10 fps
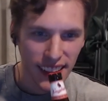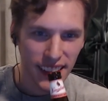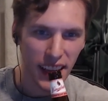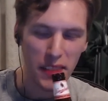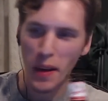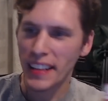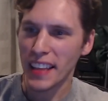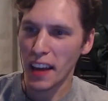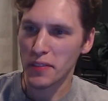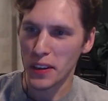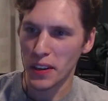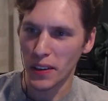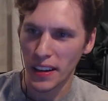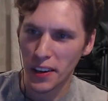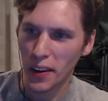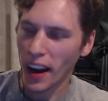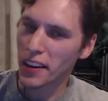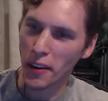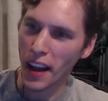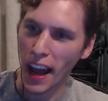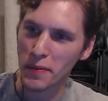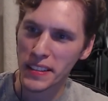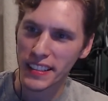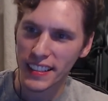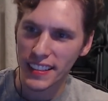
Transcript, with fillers: I made that video. I know, I know what happens in it.